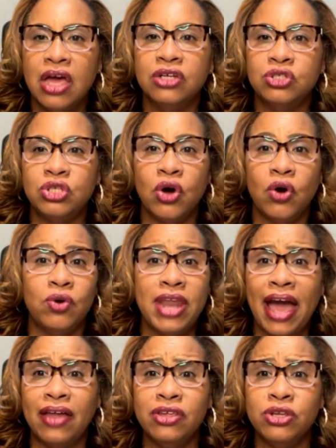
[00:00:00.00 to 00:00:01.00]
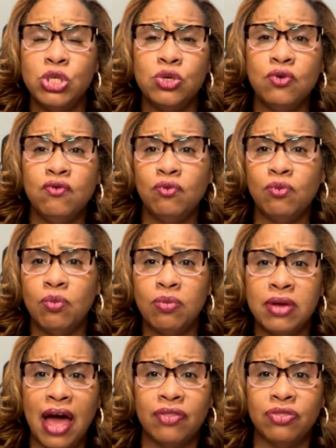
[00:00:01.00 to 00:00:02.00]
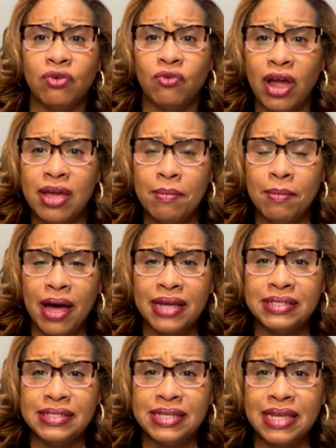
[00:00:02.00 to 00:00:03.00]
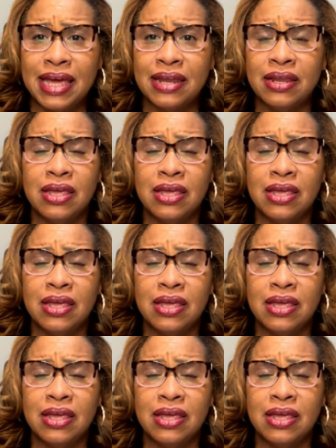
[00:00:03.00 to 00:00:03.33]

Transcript: So now that you've got the right mindset,